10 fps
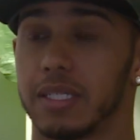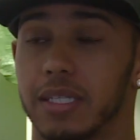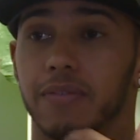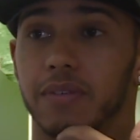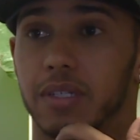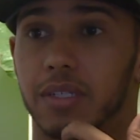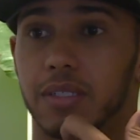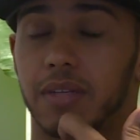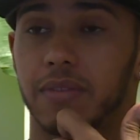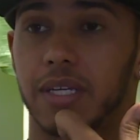it
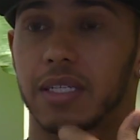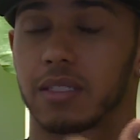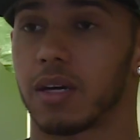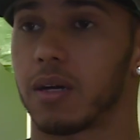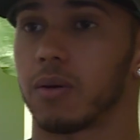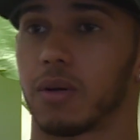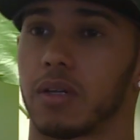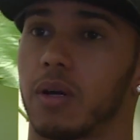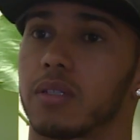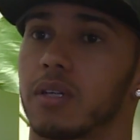definitely has. I
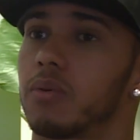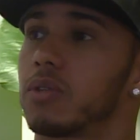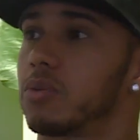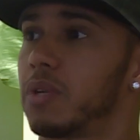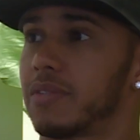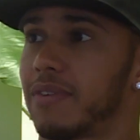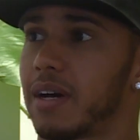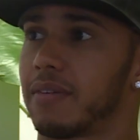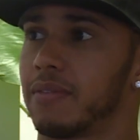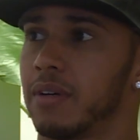started watching when I was
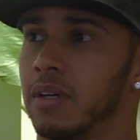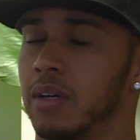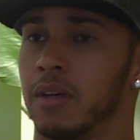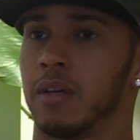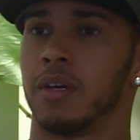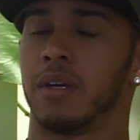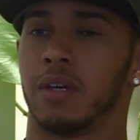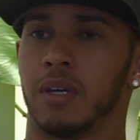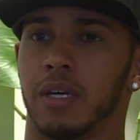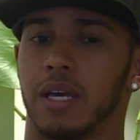5,
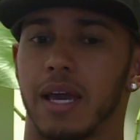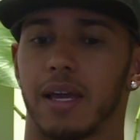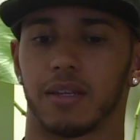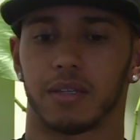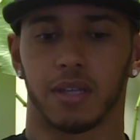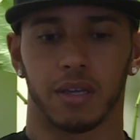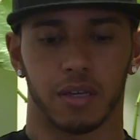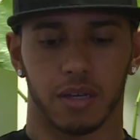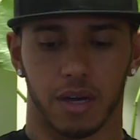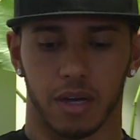and
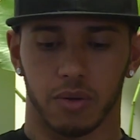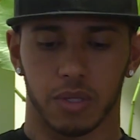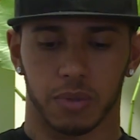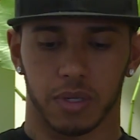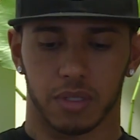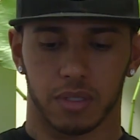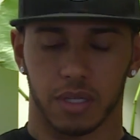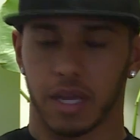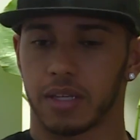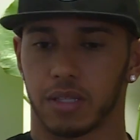I always wanted
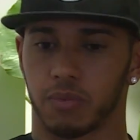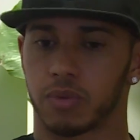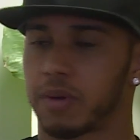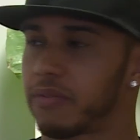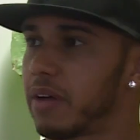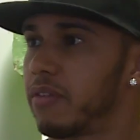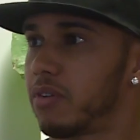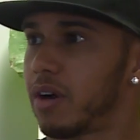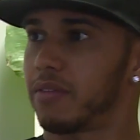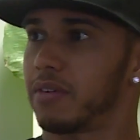to. Edson was my
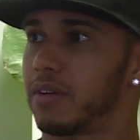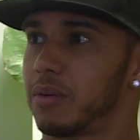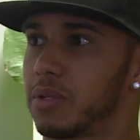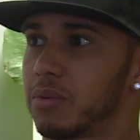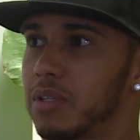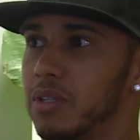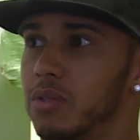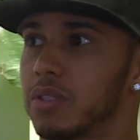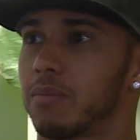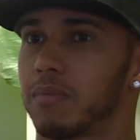favorite driver, and I always wanted
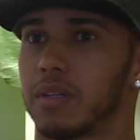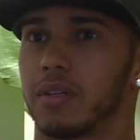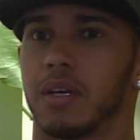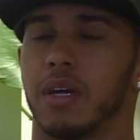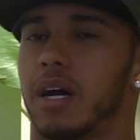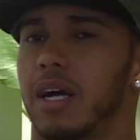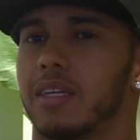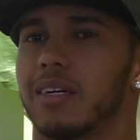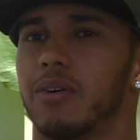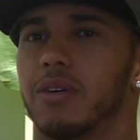to do something.
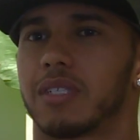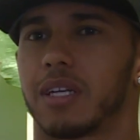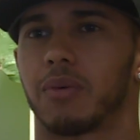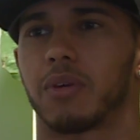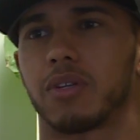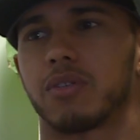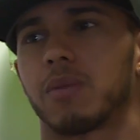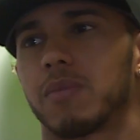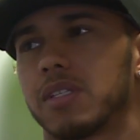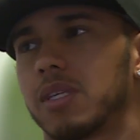I think I always said I want to do
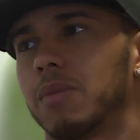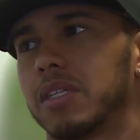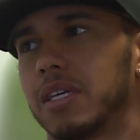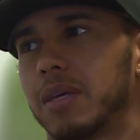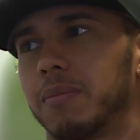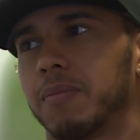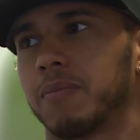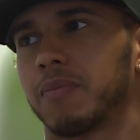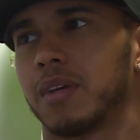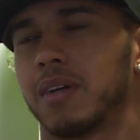something similar to him,
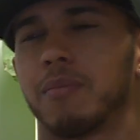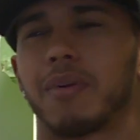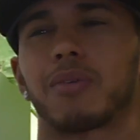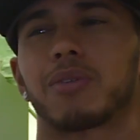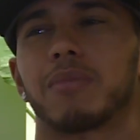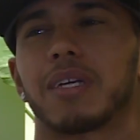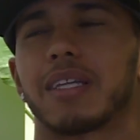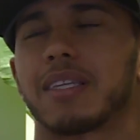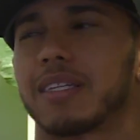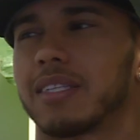but
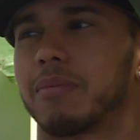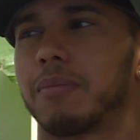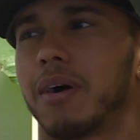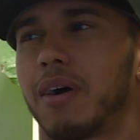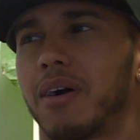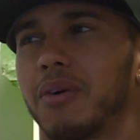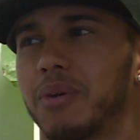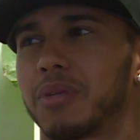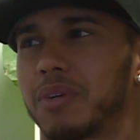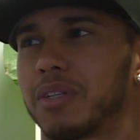ultimately, I think deep in my heart, I
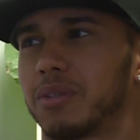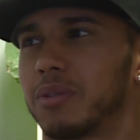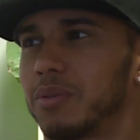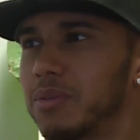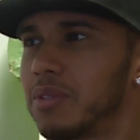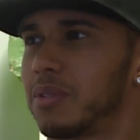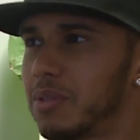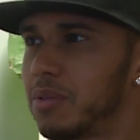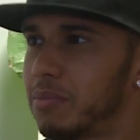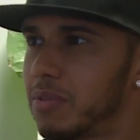always wanted to
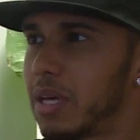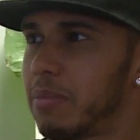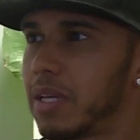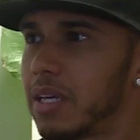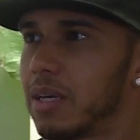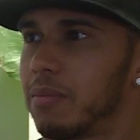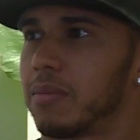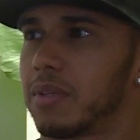emulate him.